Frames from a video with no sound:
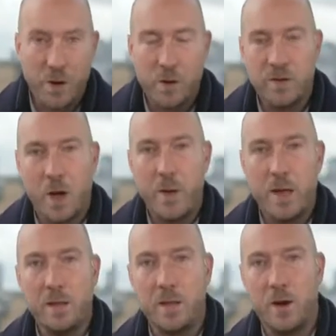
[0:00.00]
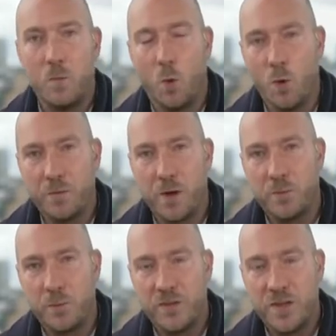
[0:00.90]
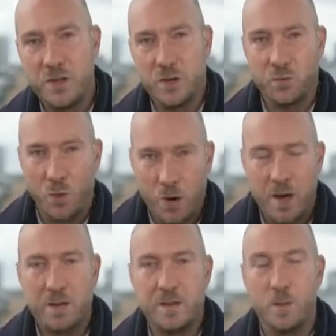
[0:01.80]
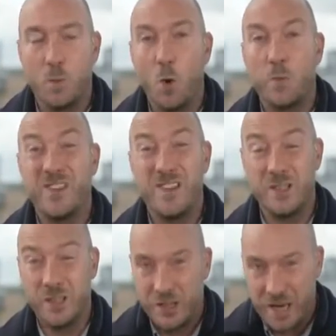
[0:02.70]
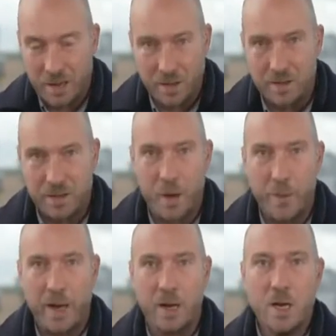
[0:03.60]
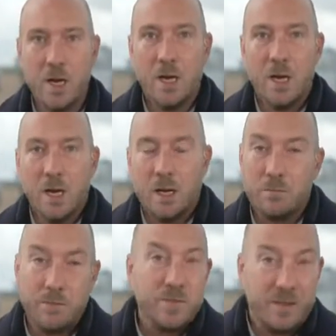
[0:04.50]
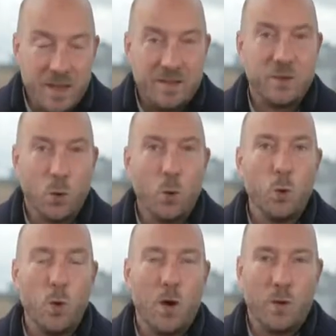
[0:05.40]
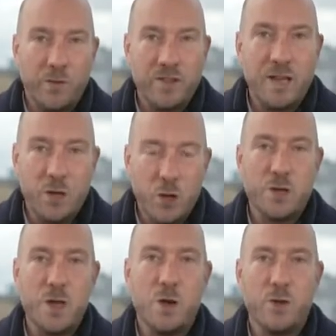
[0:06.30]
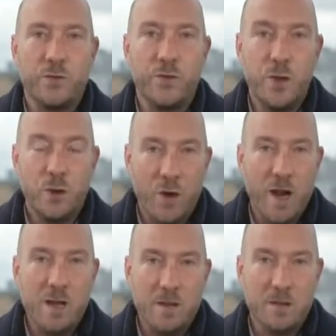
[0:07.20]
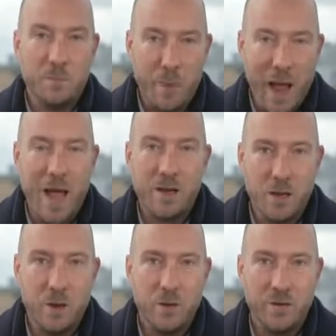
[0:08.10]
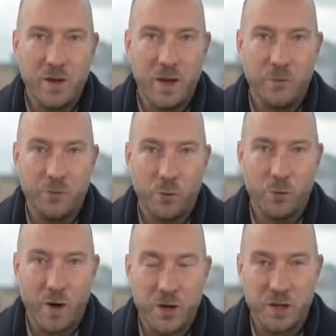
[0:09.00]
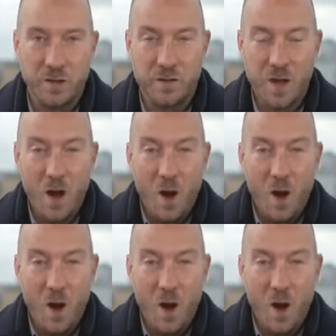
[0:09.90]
of those coming. There are more of those precision rockets, more precision shells coming. This is all obviously good news for the Ukrainians and bad news for the Russians.